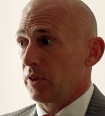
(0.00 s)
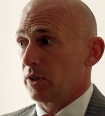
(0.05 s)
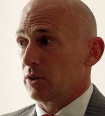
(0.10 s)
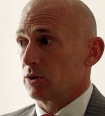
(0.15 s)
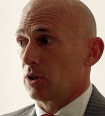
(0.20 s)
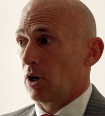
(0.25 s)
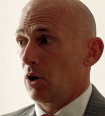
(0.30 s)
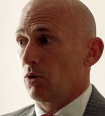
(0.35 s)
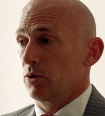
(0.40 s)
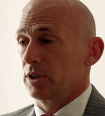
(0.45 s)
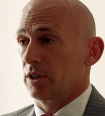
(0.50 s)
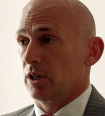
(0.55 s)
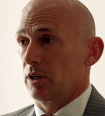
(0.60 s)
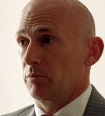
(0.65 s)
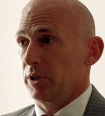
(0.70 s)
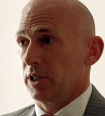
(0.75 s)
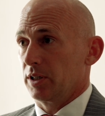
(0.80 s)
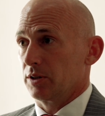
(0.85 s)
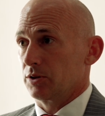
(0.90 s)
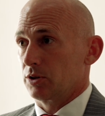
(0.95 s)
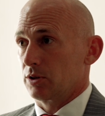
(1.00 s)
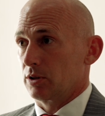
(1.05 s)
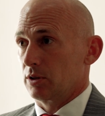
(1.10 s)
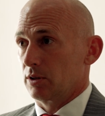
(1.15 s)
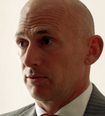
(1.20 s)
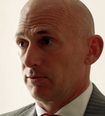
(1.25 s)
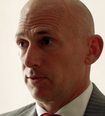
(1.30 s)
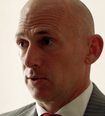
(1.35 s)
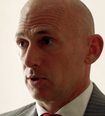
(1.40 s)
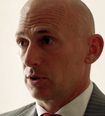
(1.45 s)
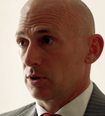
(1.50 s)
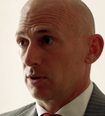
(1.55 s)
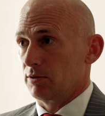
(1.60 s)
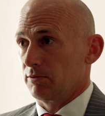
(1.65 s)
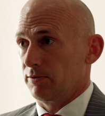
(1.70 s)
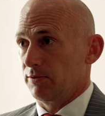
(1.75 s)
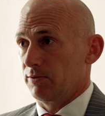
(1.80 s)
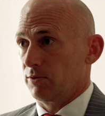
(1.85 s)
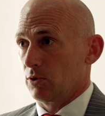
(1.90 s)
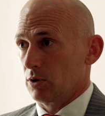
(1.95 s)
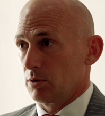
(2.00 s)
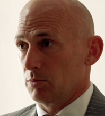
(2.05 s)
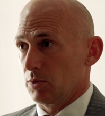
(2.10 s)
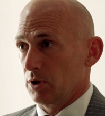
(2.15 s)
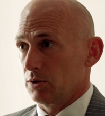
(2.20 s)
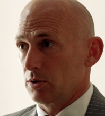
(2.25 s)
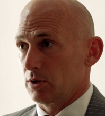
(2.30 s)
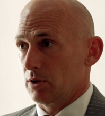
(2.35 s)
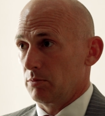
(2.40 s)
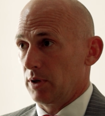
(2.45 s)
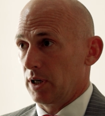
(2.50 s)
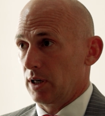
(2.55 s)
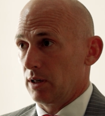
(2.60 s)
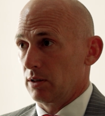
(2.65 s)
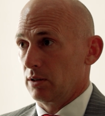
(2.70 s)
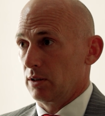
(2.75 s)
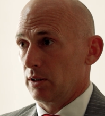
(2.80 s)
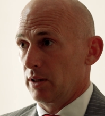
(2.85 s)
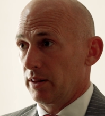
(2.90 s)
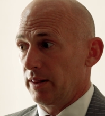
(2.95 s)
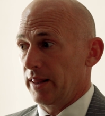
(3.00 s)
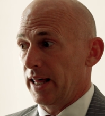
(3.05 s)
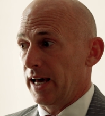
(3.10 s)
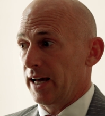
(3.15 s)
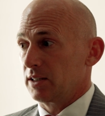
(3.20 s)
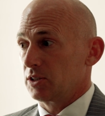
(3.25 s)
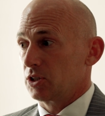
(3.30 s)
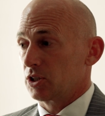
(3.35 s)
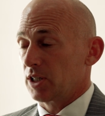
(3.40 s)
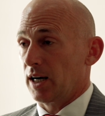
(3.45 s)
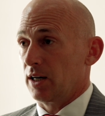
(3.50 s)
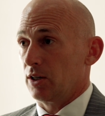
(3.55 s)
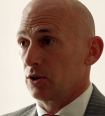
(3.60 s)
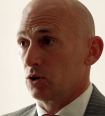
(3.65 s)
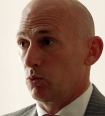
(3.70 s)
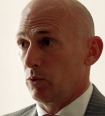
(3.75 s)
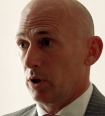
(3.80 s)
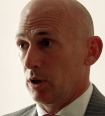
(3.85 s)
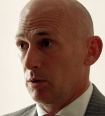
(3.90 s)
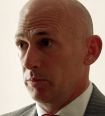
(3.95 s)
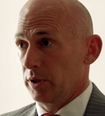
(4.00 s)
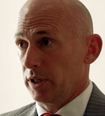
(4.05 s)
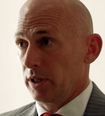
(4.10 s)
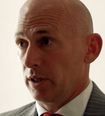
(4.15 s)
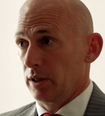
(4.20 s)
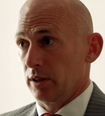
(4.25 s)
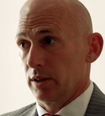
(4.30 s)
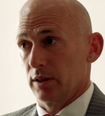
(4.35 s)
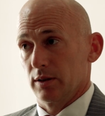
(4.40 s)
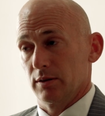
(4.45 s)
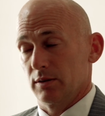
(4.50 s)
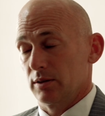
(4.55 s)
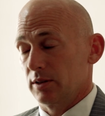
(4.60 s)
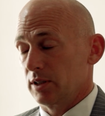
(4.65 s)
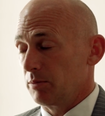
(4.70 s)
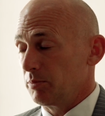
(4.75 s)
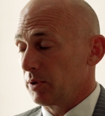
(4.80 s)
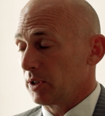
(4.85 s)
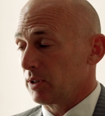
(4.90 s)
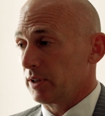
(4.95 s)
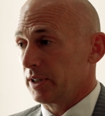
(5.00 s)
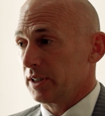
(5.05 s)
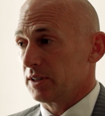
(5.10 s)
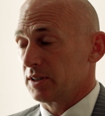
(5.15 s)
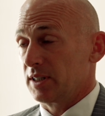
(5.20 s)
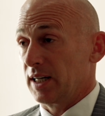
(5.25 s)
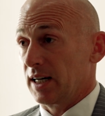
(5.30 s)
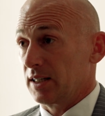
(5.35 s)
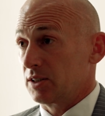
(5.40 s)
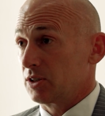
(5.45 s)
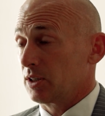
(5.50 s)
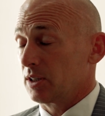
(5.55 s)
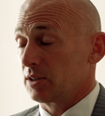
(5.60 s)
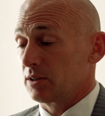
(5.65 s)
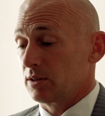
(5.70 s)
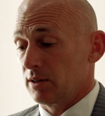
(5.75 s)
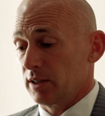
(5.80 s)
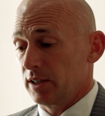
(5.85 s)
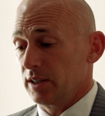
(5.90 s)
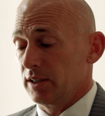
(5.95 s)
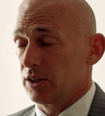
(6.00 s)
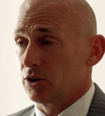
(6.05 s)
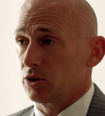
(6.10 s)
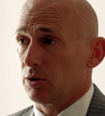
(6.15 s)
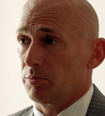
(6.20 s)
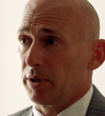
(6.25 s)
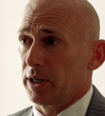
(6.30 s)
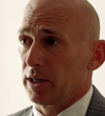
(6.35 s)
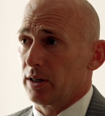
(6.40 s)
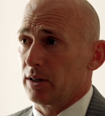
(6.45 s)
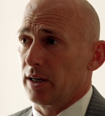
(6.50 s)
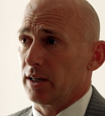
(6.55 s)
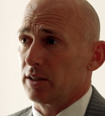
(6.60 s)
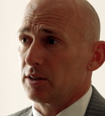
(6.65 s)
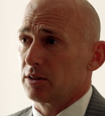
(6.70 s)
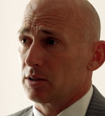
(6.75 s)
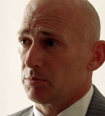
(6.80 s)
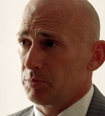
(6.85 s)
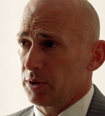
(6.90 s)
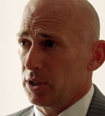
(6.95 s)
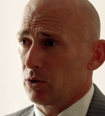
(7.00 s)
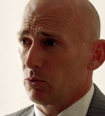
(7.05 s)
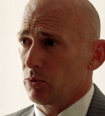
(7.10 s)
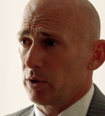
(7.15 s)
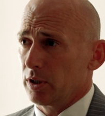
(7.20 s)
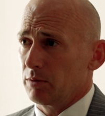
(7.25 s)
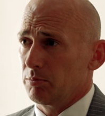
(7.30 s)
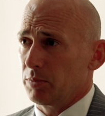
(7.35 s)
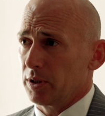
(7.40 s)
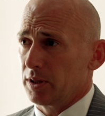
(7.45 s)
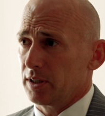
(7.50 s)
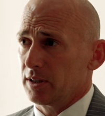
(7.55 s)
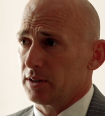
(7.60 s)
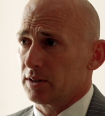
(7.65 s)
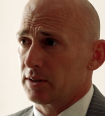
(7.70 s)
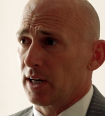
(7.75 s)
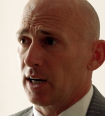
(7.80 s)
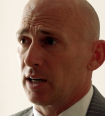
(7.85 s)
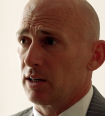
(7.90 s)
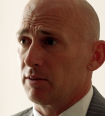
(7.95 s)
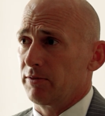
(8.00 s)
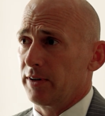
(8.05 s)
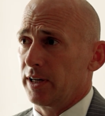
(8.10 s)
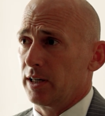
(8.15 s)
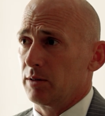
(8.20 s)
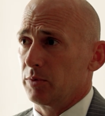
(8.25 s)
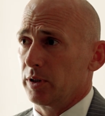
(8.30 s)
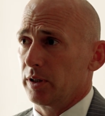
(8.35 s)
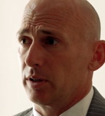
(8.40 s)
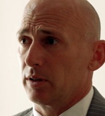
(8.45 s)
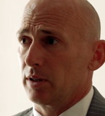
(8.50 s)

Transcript: there's always going to be concern first and foremost about that child's well-being. And typically it's not just the initial parent I speak with, but the entire family